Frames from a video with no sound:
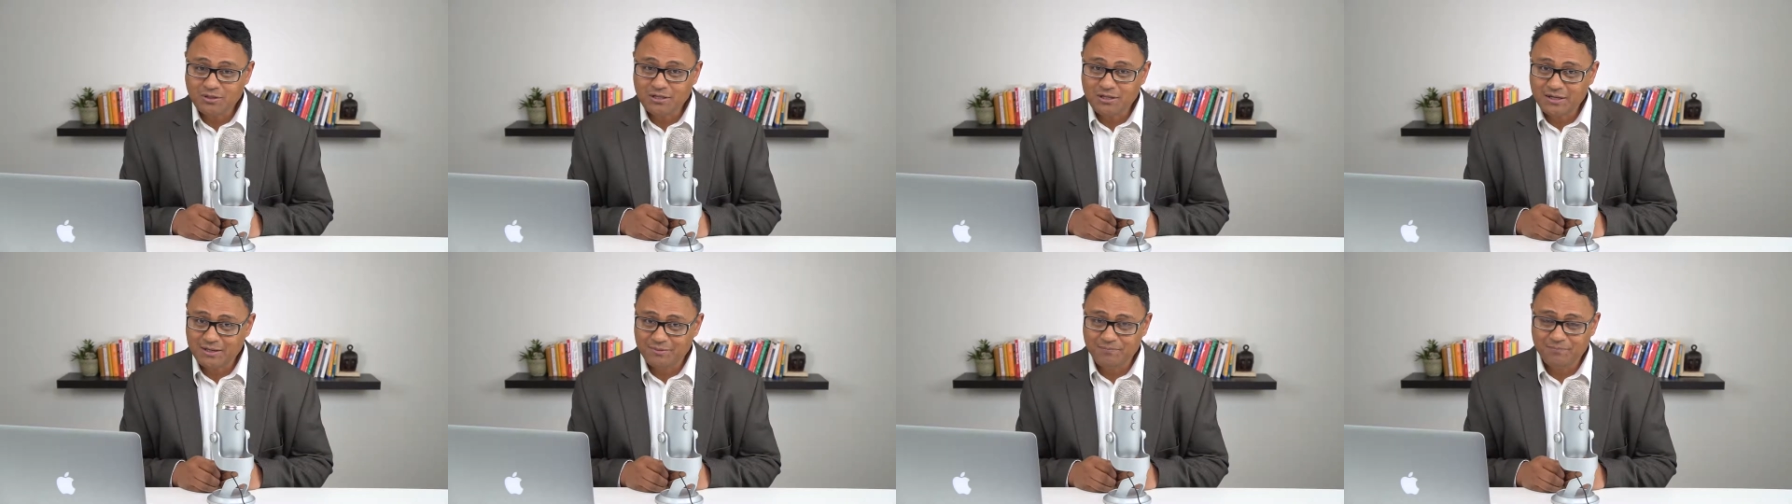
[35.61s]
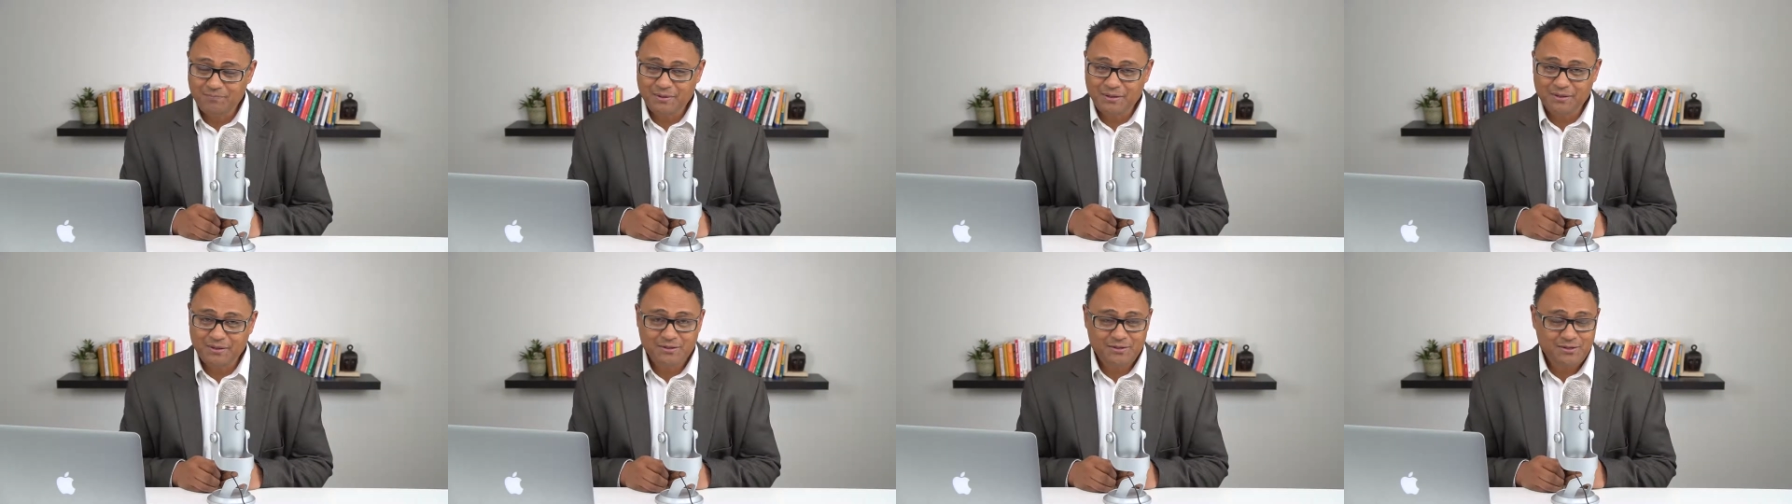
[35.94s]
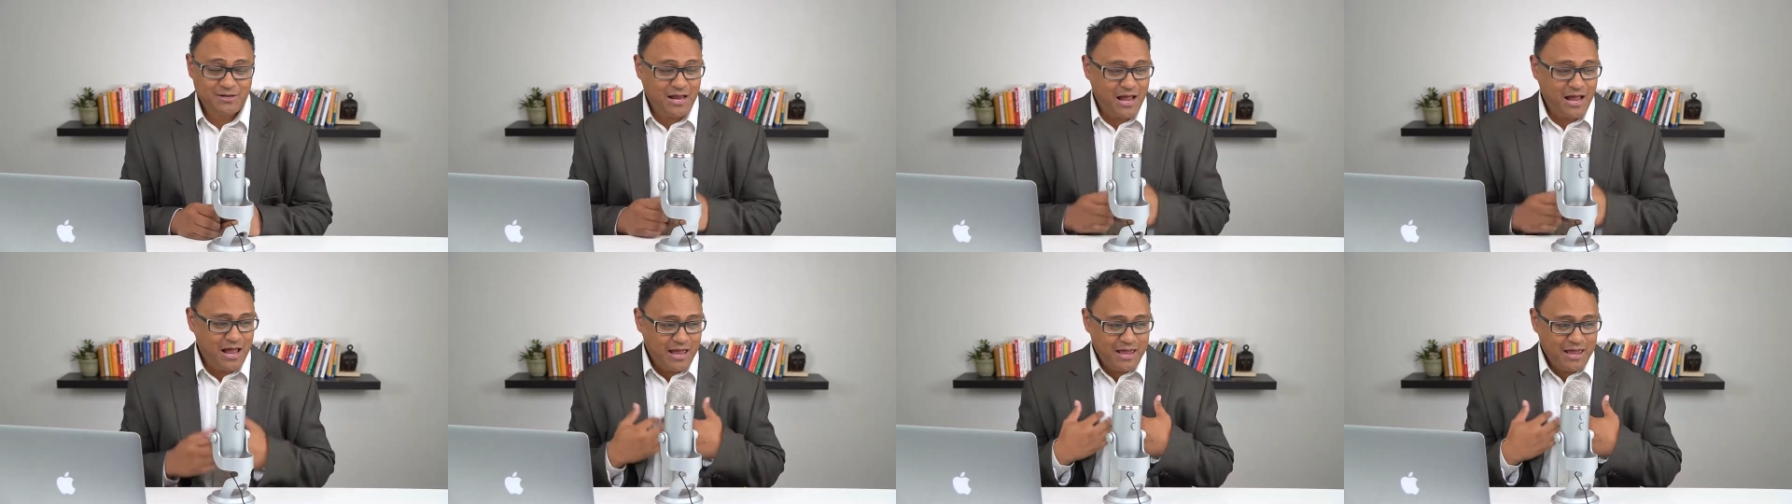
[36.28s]

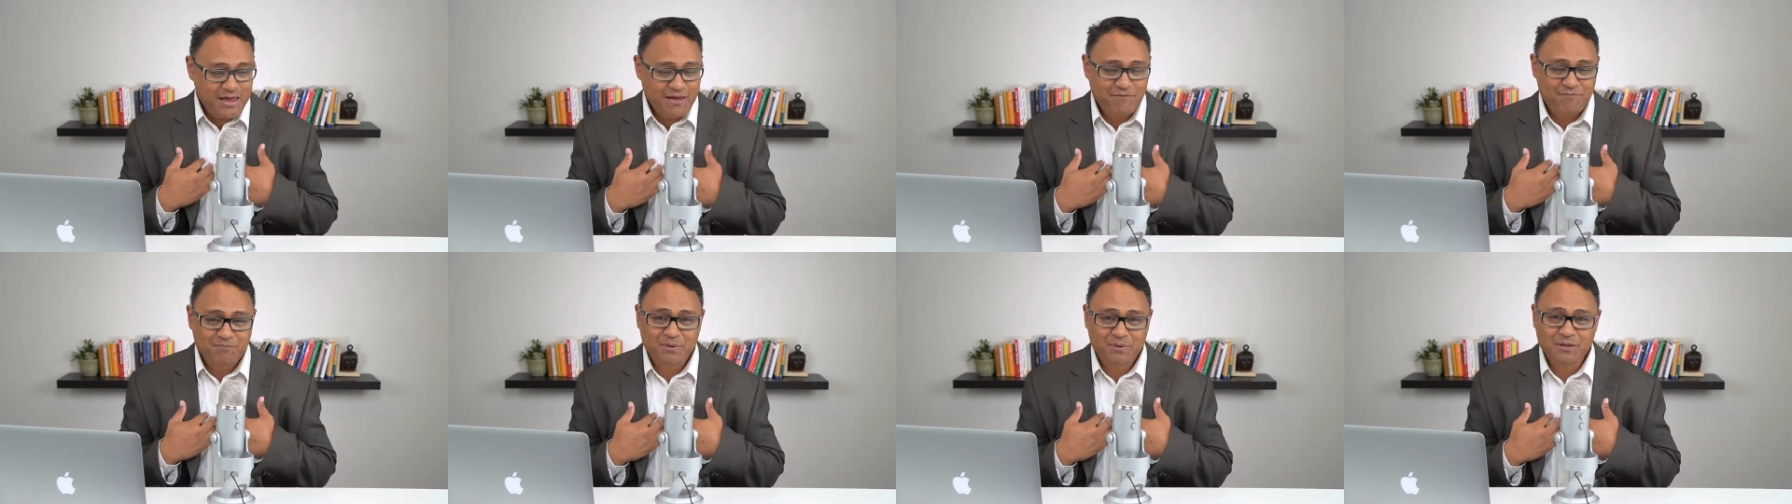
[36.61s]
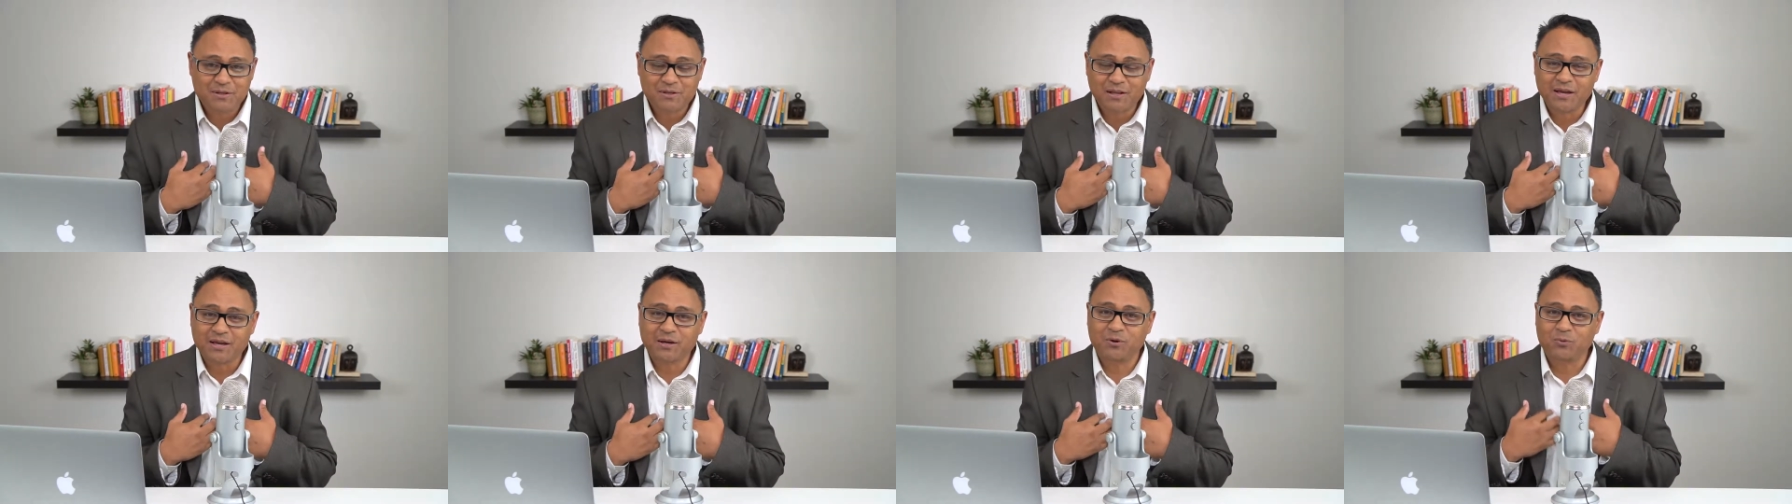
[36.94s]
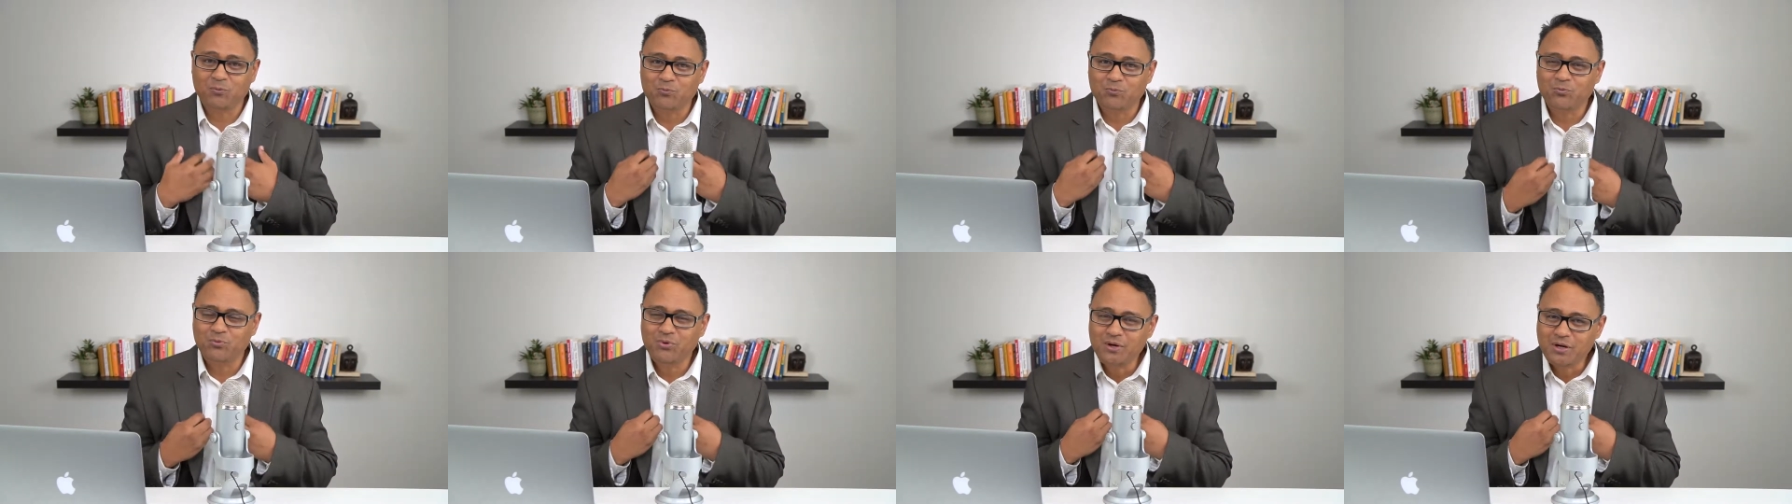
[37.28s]
I have been
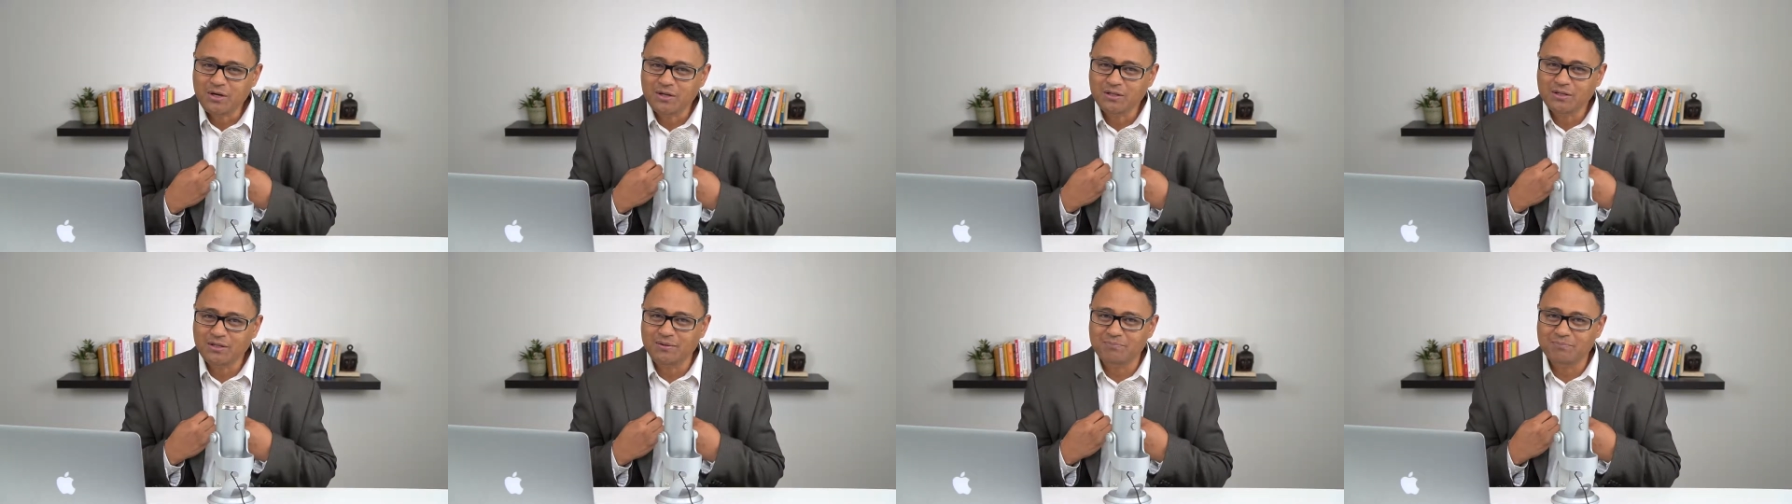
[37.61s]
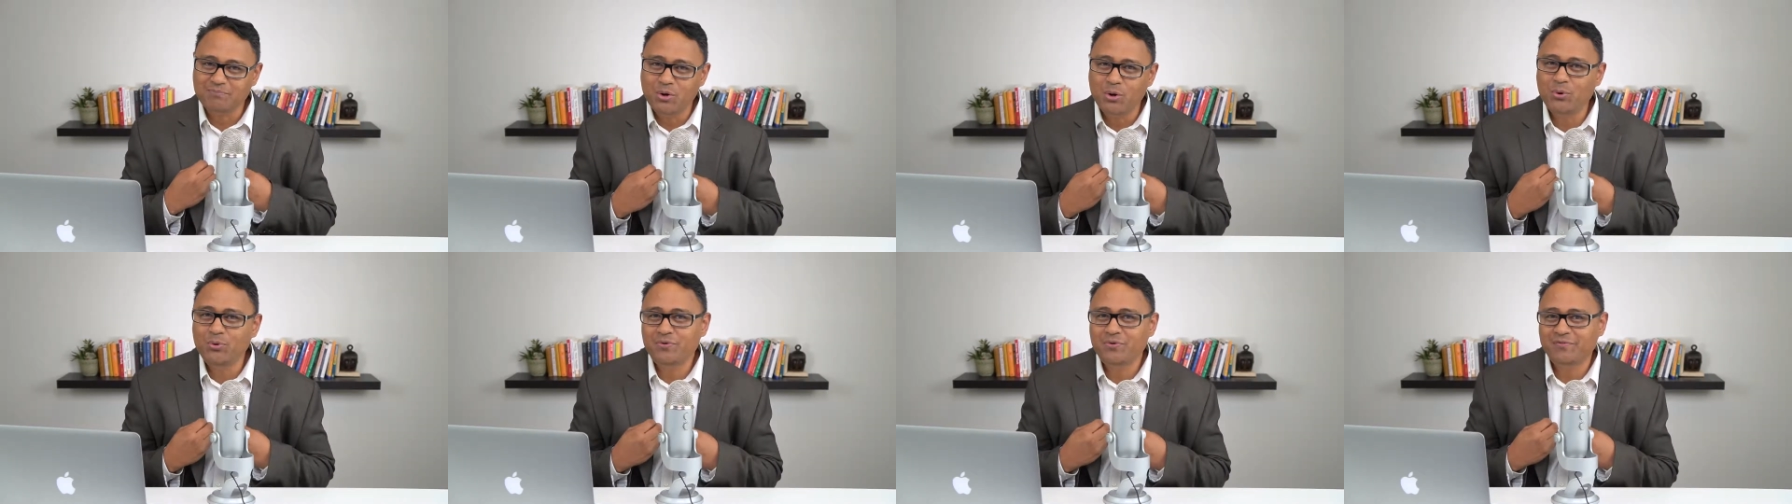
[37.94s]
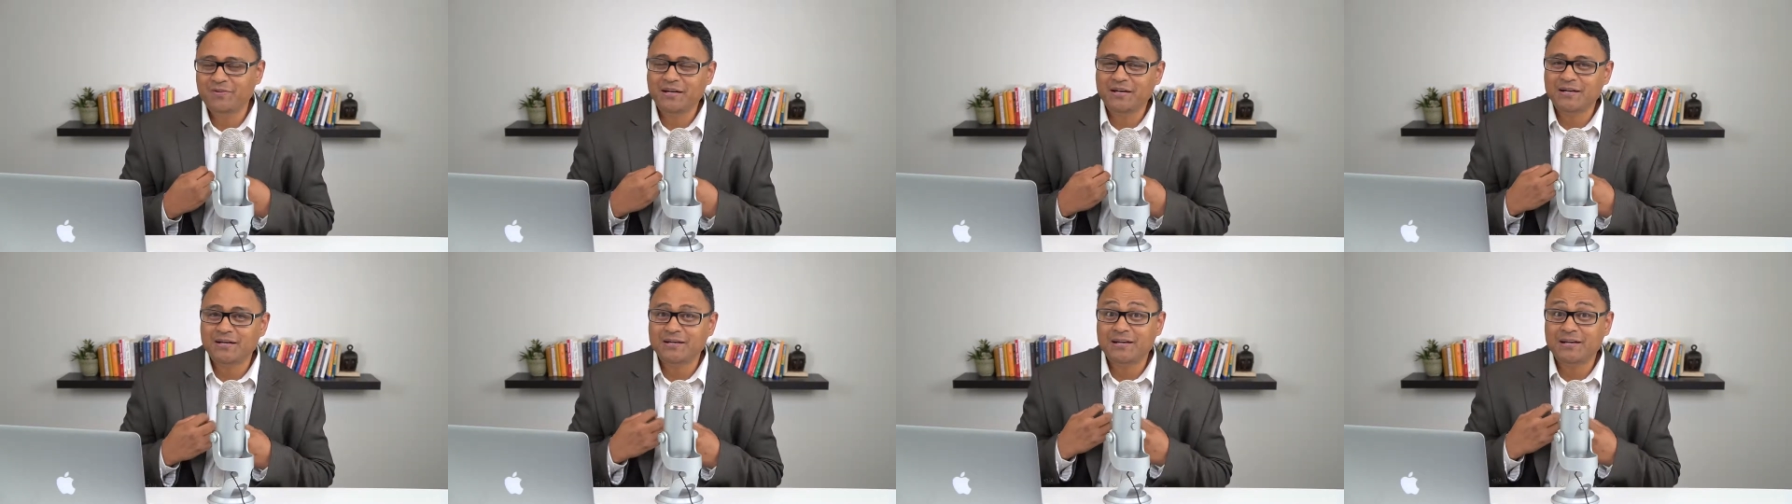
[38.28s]
really motivated